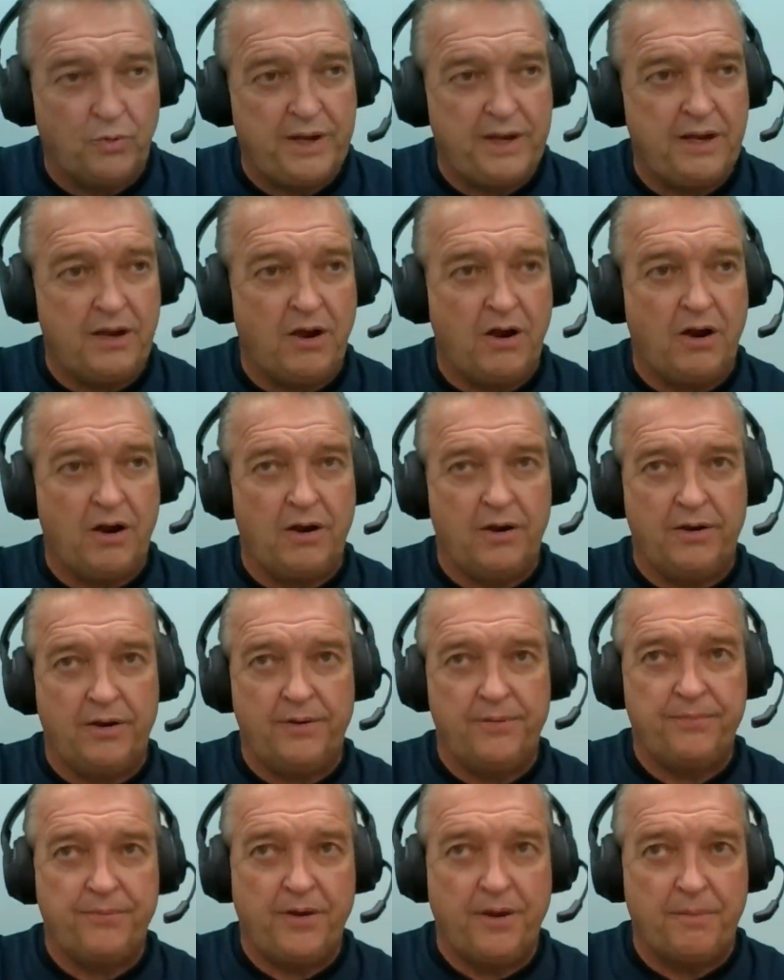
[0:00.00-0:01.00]
We
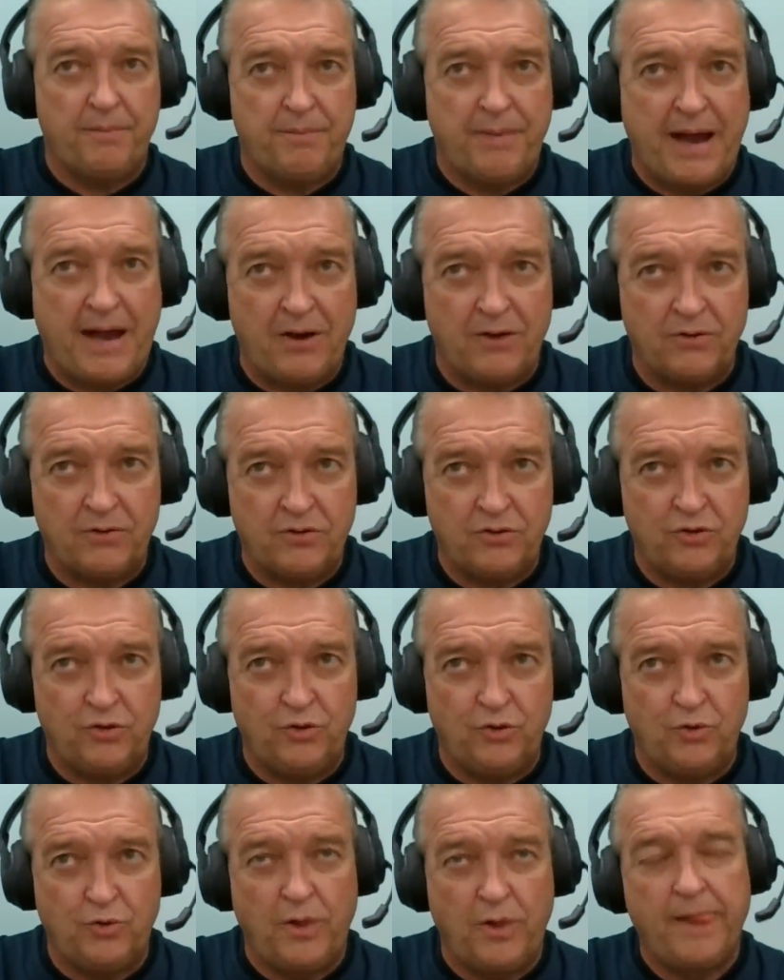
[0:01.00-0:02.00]
are about
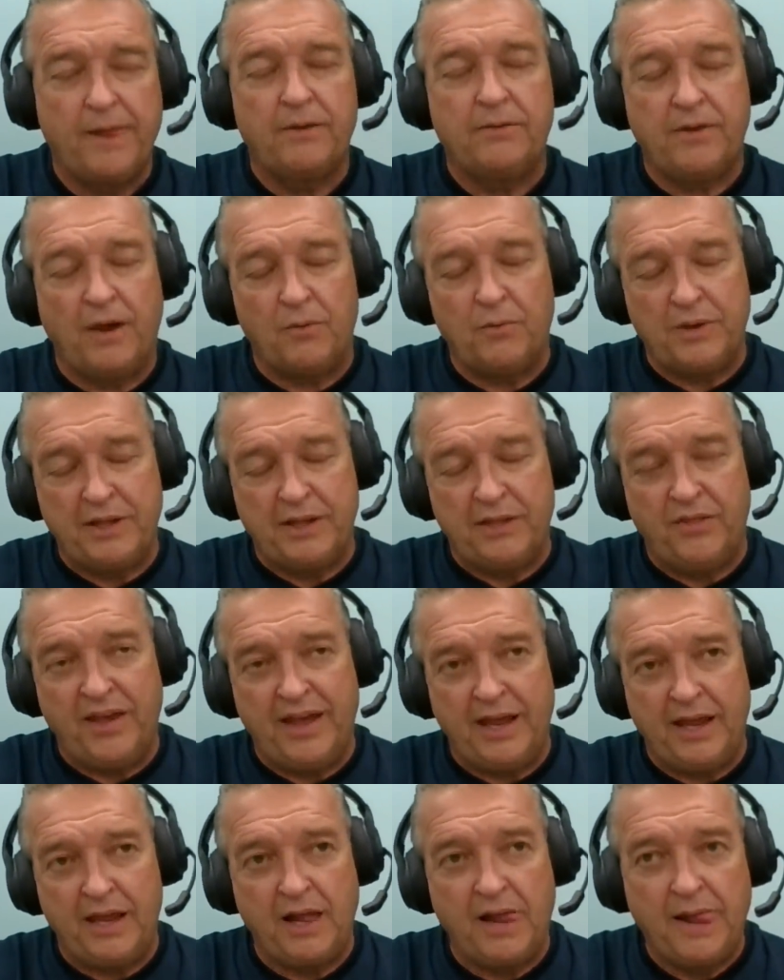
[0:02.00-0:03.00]
to, not we,
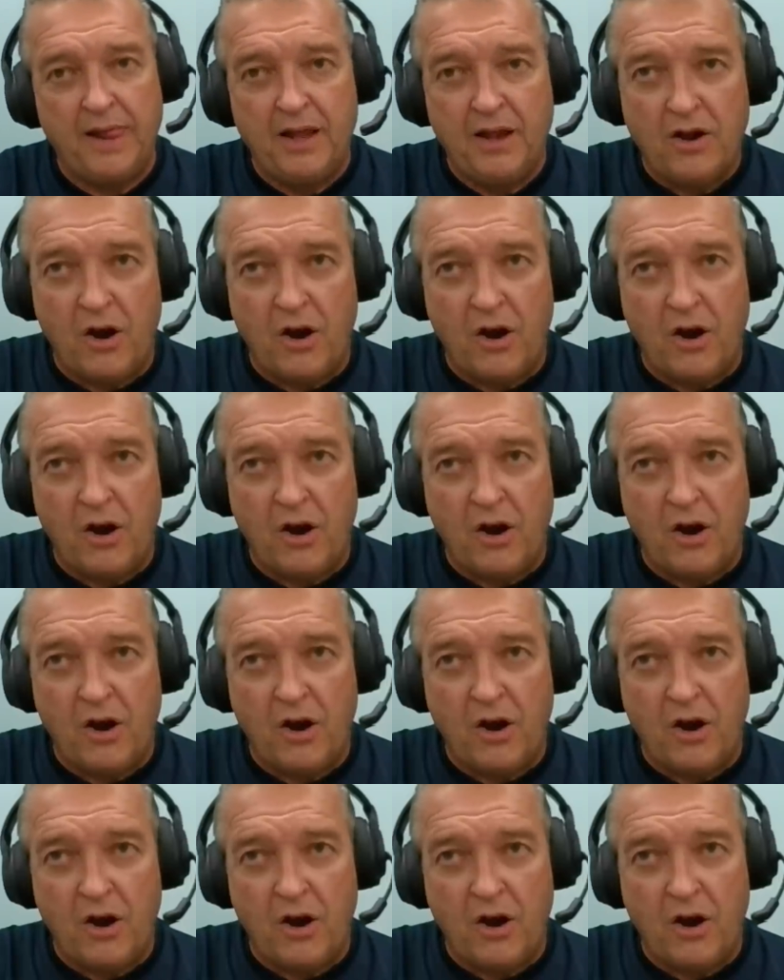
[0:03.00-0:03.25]
they,